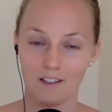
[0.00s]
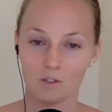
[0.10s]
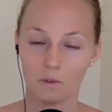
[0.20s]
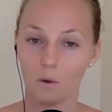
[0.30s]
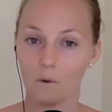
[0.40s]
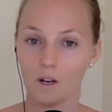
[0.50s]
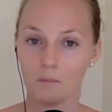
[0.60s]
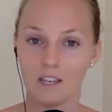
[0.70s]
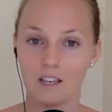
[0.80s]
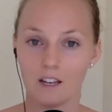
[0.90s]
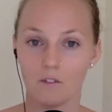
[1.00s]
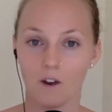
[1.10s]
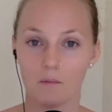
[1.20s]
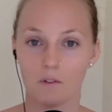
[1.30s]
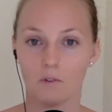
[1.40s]
So we don't want to be eating
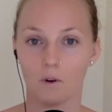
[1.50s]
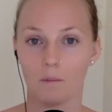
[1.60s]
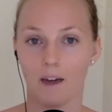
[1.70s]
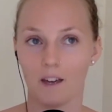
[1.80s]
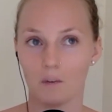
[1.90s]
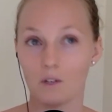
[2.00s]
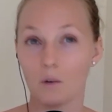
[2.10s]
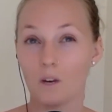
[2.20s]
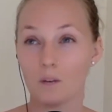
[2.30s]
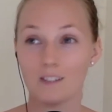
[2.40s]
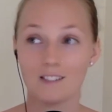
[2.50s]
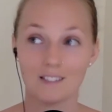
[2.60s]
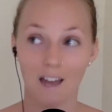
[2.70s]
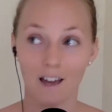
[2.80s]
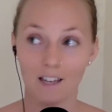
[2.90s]
right before bed. We don't want to be
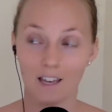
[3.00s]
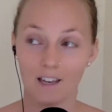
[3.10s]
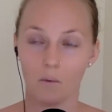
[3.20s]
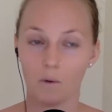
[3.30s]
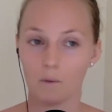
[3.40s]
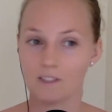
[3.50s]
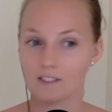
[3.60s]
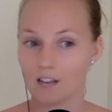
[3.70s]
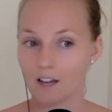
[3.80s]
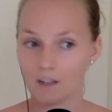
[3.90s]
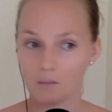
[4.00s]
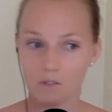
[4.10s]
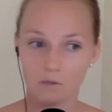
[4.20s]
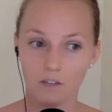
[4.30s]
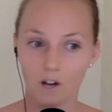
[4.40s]
snacking. When we snack in
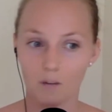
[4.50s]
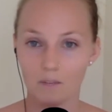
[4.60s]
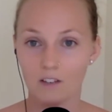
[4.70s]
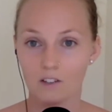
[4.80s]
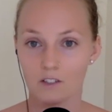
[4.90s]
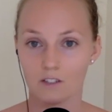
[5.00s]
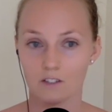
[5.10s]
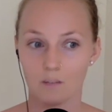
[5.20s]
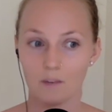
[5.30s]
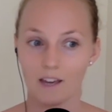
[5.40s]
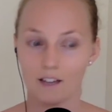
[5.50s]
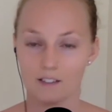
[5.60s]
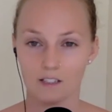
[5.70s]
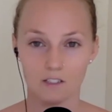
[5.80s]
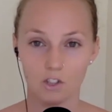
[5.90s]
between our meals, our stomach
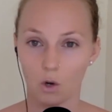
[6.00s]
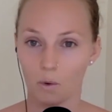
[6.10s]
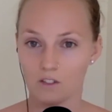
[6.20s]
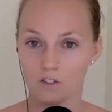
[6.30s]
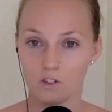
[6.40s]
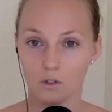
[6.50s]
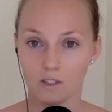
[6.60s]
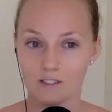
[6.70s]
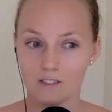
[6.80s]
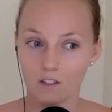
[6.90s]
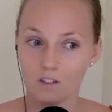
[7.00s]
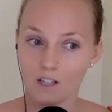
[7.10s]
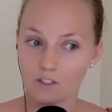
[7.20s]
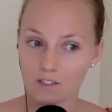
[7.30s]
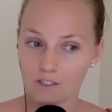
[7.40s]
acid doesn't know what to do. It's still
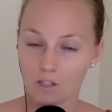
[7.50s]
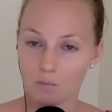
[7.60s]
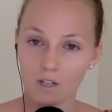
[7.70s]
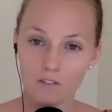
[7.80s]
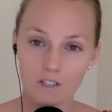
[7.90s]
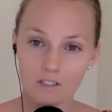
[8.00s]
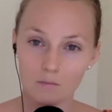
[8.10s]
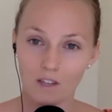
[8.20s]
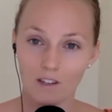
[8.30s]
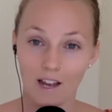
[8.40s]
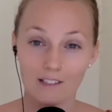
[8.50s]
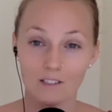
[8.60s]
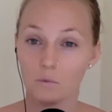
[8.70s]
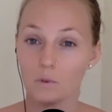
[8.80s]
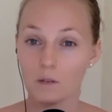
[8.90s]
digesting the previous meal. It
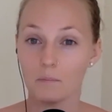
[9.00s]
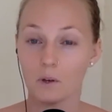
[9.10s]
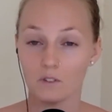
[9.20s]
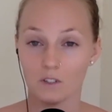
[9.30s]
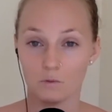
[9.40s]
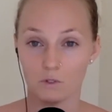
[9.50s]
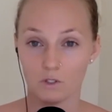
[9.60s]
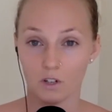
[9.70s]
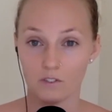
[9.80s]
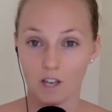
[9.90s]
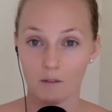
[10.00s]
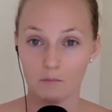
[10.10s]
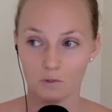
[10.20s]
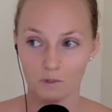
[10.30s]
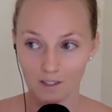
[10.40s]
hasn't rebuilt its reserves up
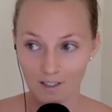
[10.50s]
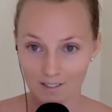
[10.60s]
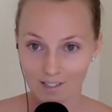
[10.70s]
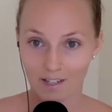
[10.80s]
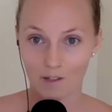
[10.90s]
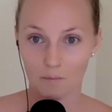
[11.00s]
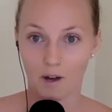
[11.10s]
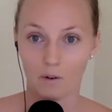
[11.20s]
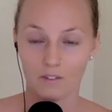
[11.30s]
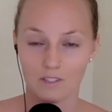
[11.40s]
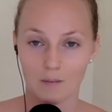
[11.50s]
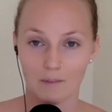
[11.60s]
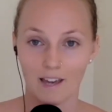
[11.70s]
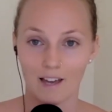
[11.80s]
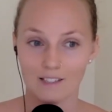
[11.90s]
to release another bout of
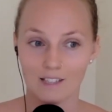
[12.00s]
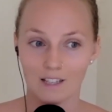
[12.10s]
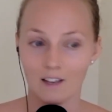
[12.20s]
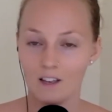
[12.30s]
stomach acid.